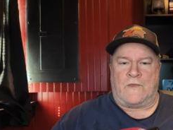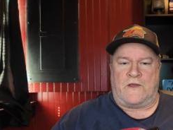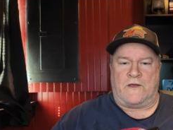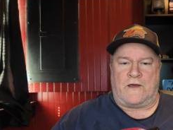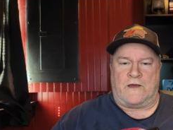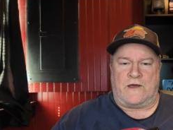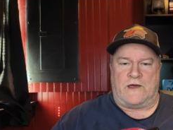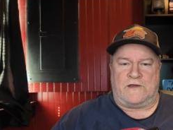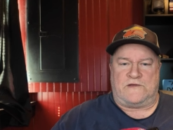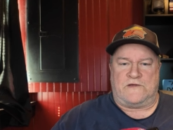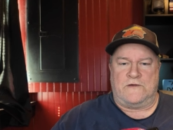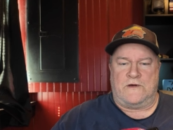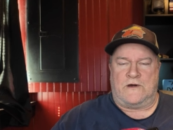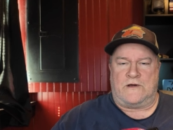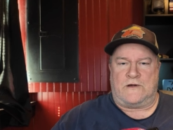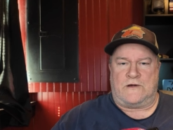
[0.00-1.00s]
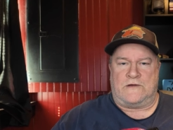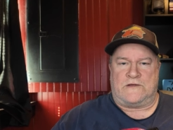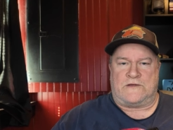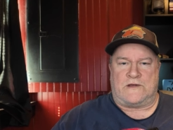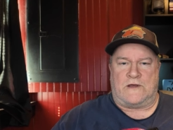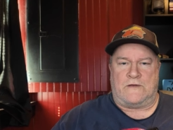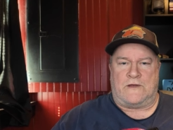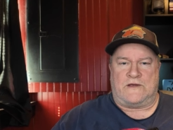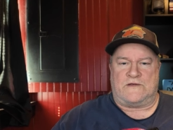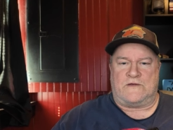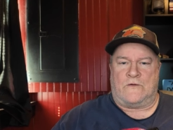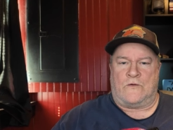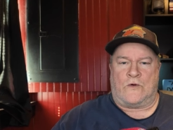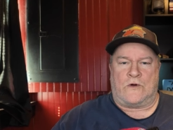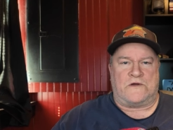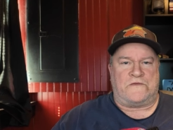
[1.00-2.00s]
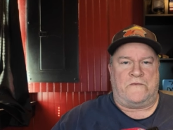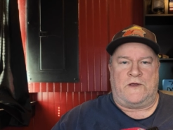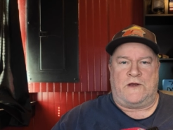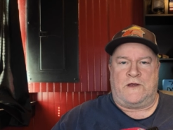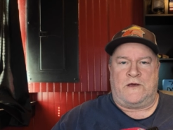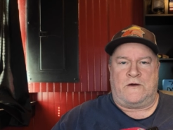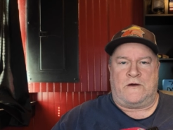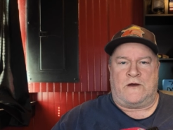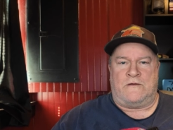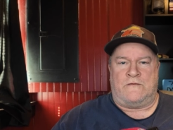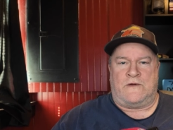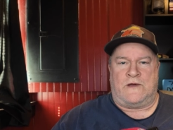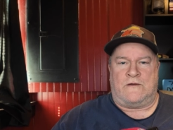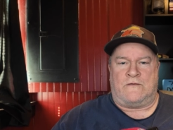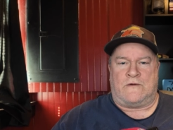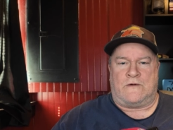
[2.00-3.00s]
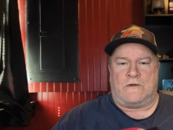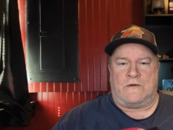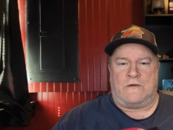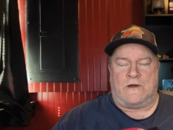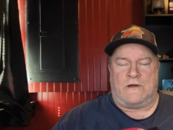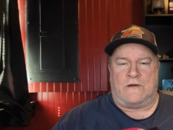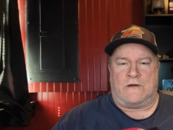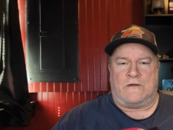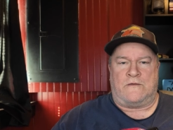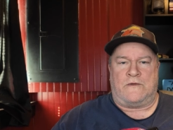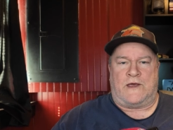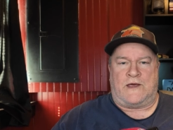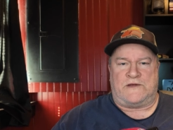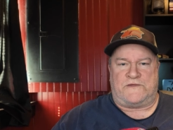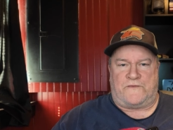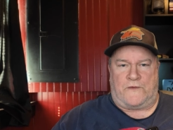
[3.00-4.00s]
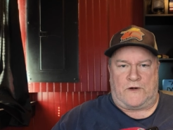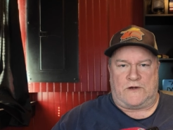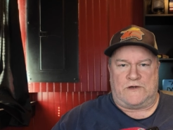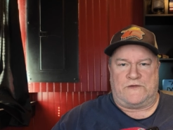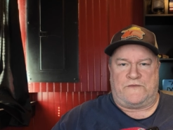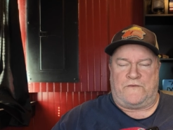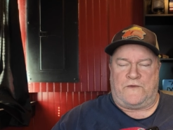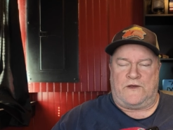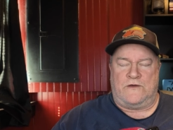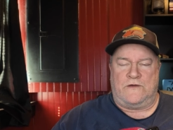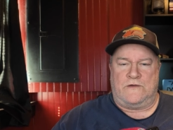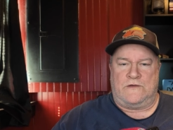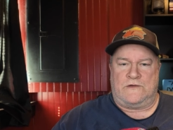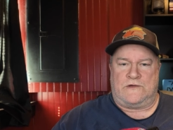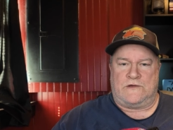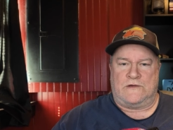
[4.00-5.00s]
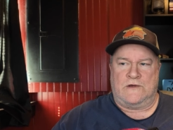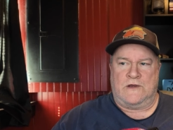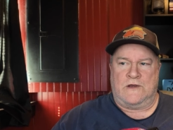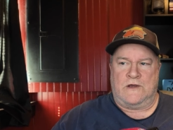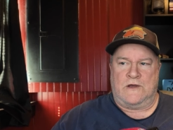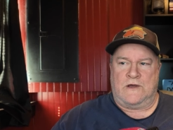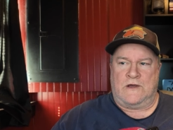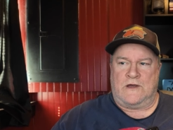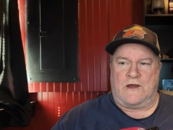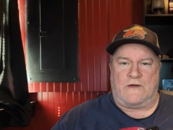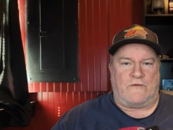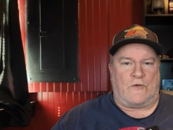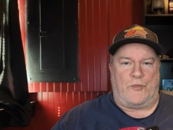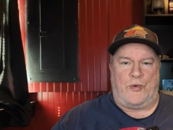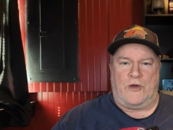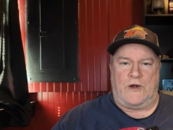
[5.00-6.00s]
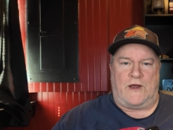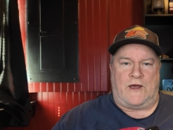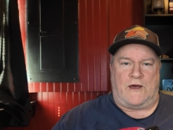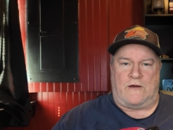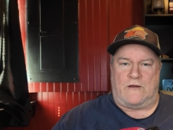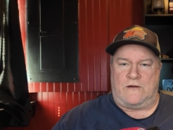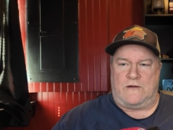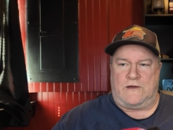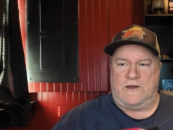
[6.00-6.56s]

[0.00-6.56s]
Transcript: I think I got 200 and so. That's the worst video I've ever, uh, as far as views, ever put out.